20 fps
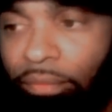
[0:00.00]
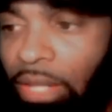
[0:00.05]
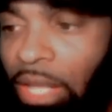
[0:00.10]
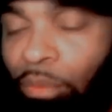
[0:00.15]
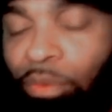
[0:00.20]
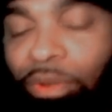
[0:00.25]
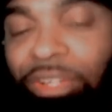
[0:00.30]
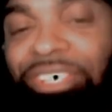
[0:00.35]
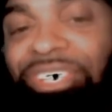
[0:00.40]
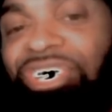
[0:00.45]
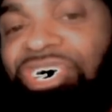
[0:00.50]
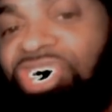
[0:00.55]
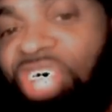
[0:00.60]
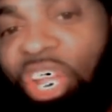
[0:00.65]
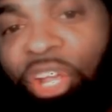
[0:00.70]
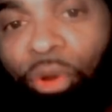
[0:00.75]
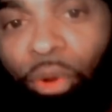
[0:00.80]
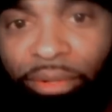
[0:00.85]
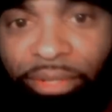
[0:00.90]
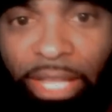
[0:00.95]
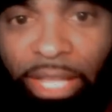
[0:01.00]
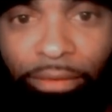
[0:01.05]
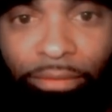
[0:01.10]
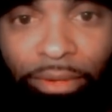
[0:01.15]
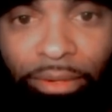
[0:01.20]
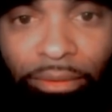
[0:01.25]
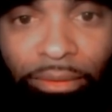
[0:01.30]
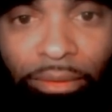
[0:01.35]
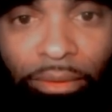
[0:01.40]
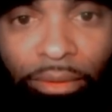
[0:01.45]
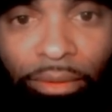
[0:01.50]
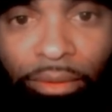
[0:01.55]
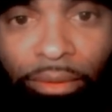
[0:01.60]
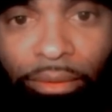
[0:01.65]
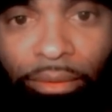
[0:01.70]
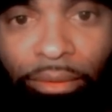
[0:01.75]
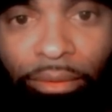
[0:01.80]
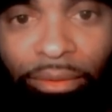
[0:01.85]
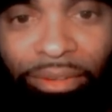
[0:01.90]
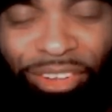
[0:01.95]
They was shit on Devin.
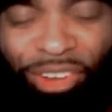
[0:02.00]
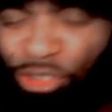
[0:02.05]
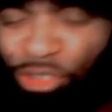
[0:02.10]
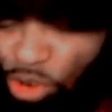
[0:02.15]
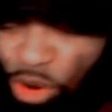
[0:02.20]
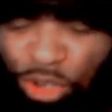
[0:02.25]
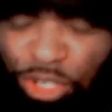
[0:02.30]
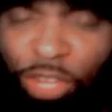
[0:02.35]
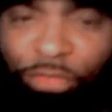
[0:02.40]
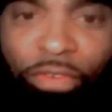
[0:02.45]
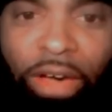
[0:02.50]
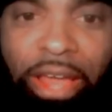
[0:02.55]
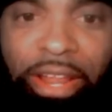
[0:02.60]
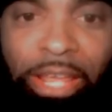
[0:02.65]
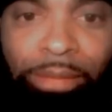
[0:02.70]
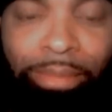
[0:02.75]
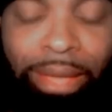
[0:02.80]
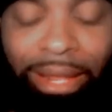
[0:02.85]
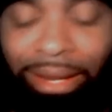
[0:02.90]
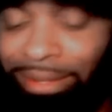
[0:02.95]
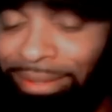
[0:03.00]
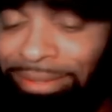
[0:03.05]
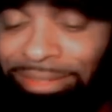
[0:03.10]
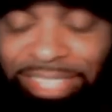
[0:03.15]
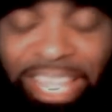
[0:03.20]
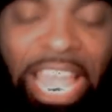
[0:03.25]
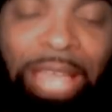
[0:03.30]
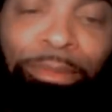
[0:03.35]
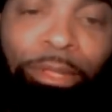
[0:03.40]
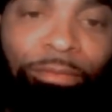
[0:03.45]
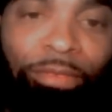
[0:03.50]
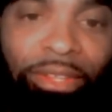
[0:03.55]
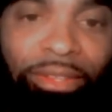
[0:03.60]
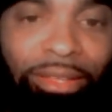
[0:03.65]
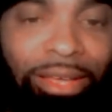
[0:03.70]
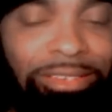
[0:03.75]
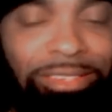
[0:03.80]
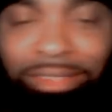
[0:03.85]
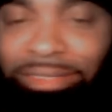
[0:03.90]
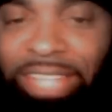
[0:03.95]
Crucify that man. He's damned if he
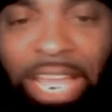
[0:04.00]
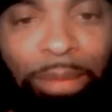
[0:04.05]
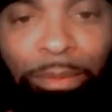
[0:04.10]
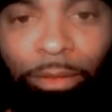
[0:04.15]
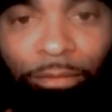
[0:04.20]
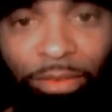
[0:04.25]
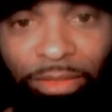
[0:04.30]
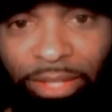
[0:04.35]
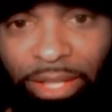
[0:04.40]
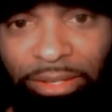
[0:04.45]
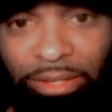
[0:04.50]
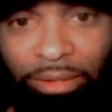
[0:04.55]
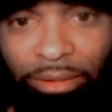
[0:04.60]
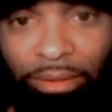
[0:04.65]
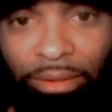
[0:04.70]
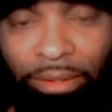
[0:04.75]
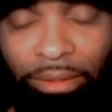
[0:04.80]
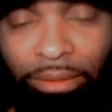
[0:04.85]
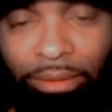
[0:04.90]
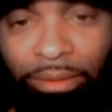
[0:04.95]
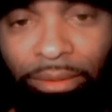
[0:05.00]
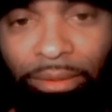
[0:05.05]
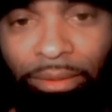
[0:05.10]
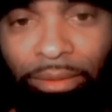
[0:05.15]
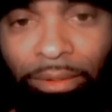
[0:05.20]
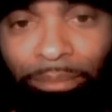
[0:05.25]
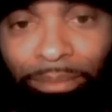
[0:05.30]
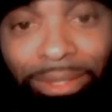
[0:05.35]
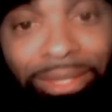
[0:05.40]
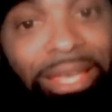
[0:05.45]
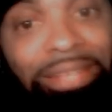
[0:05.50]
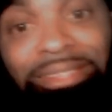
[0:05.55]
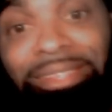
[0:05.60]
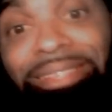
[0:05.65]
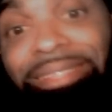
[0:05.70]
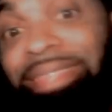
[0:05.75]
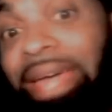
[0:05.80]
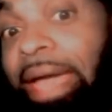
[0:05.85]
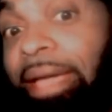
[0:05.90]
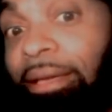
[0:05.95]
does, he's damned if he doesn't. Because
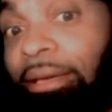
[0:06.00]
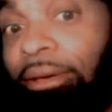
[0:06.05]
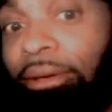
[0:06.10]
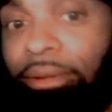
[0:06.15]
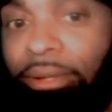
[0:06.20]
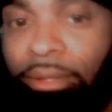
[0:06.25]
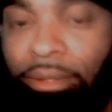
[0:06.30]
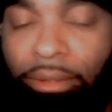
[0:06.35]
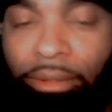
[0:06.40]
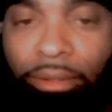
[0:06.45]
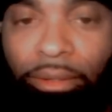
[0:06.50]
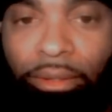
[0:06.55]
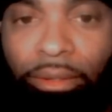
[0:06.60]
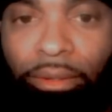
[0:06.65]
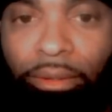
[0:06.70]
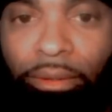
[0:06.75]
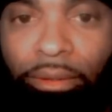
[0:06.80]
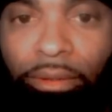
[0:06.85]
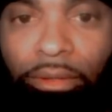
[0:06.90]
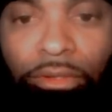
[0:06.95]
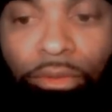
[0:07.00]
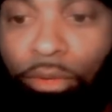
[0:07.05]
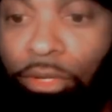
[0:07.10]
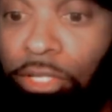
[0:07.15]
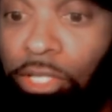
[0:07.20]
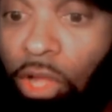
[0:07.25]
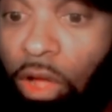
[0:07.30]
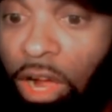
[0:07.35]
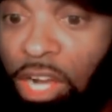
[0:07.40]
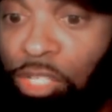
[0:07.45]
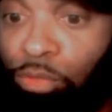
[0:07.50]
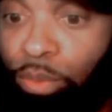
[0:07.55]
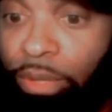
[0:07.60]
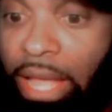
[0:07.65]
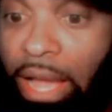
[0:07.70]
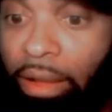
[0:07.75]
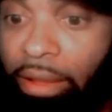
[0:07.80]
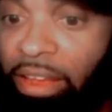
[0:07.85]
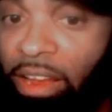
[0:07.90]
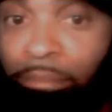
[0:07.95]
he's that good. So as long as
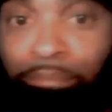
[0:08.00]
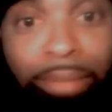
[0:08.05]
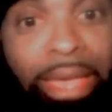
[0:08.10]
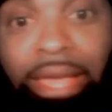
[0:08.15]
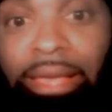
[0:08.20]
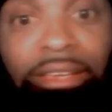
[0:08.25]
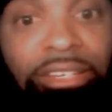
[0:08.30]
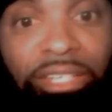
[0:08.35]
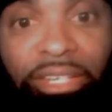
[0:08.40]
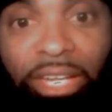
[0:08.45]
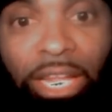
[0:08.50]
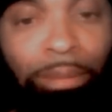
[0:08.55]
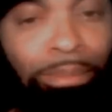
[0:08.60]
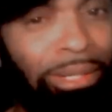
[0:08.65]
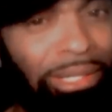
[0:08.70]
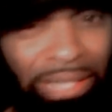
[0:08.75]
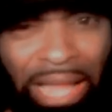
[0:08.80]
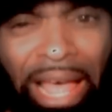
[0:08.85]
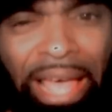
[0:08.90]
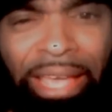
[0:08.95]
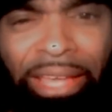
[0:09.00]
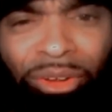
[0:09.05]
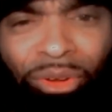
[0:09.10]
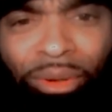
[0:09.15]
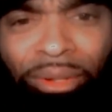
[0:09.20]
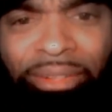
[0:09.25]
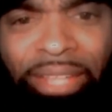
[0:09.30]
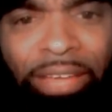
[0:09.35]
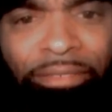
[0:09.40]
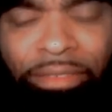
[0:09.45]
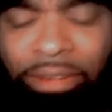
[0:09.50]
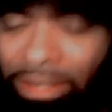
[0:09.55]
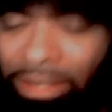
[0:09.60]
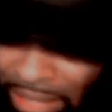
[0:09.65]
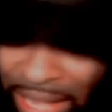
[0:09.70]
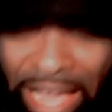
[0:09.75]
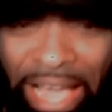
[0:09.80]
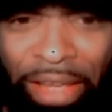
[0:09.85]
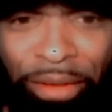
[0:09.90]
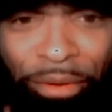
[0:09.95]
we out here making shit up, lying on Devin,
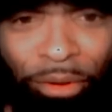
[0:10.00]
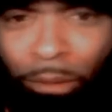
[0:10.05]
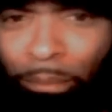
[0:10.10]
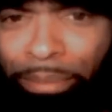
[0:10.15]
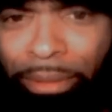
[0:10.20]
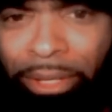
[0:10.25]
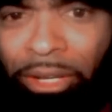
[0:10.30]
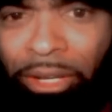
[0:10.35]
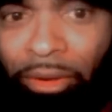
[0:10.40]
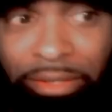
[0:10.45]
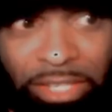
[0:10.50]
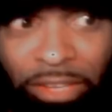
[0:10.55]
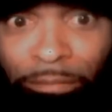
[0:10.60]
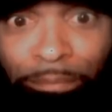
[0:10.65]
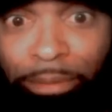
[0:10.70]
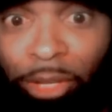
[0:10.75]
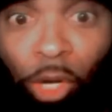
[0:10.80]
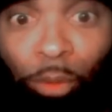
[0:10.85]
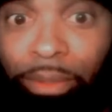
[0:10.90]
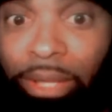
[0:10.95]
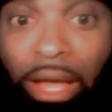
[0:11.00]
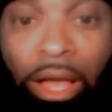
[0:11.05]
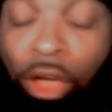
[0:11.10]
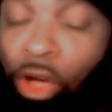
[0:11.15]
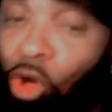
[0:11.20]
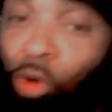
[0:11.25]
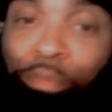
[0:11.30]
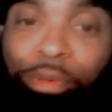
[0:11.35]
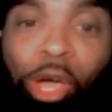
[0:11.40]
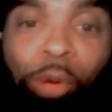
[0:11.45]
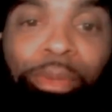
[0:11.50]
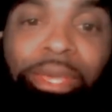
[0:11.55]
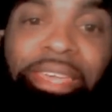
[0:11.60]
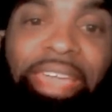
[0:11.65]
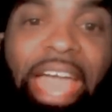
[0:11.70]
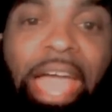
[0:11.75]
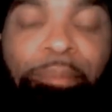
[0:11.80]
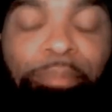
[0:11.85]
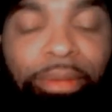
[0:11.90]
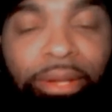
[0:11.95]
lying on Bill, as if Bill be, oh, Bill be
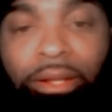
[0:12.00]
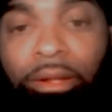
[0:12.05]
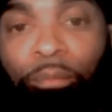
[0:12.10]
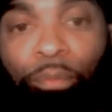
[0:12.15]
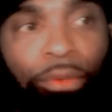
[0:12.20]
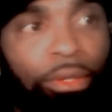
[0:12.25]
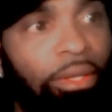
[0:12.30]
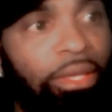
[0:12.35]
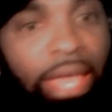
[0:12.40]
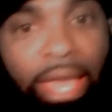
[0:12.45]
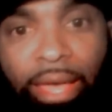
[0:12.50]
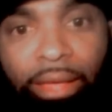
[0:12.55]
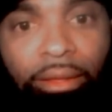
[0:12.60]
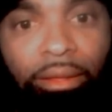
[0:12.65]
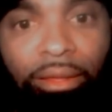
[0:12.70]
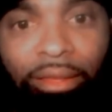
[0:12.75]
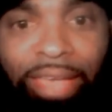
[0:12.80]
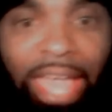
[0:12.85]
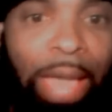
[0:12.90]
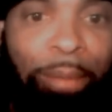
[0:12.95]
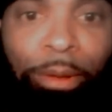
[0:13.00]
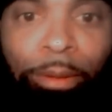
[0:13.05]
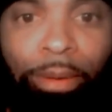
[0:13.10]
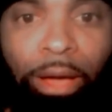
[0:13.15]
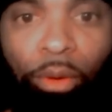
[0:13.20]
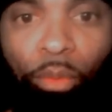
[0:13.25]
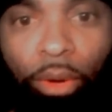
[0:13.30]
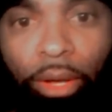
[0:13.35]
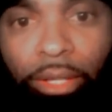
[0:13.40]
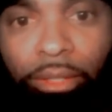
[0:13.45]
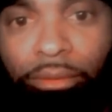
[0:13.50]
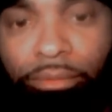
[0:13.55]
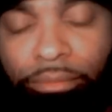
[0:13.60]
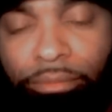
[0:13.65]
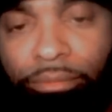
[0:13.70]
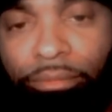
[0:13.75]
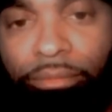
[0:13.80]
capping. Yeah, capping about what?